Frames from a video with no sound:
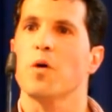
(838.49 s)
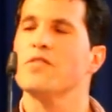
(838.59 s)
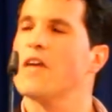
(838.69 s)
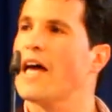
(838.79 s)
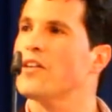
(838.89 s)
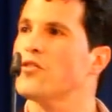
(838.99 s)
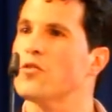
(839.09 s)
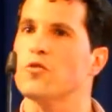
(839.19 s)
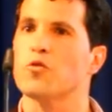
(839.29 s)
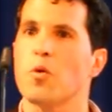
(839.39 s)
one's
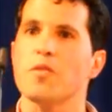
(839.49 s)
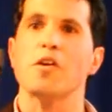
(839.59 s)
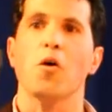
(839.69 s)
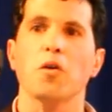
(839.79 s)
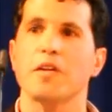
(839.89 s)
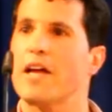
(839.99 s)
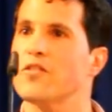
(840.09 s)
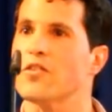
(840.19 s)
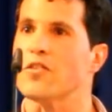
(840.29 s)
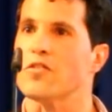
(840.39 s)
attitude toward the old
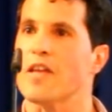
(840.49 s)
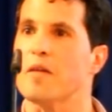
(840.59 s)
answers